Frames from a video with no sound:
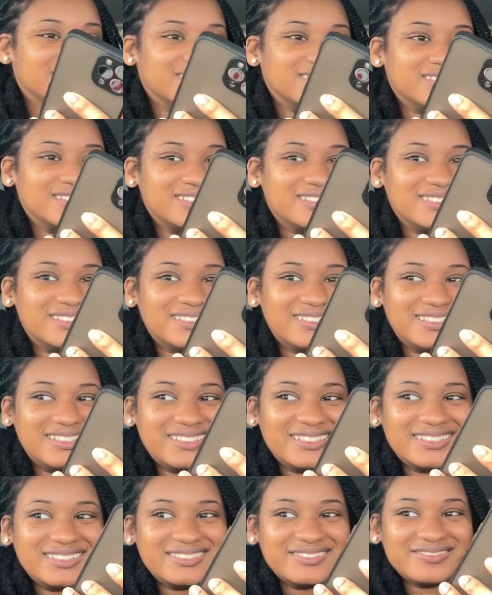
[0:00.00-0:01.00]

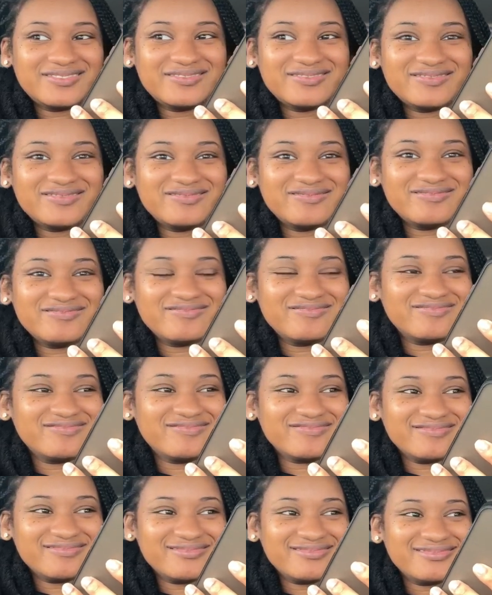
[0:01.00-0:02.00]

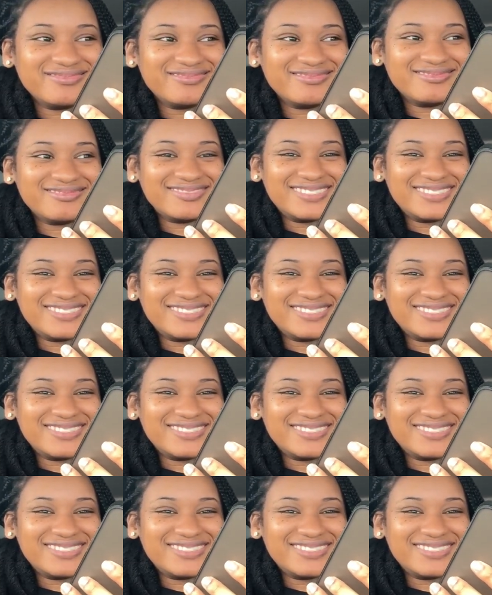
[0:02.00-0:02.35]
This person isn't speaking.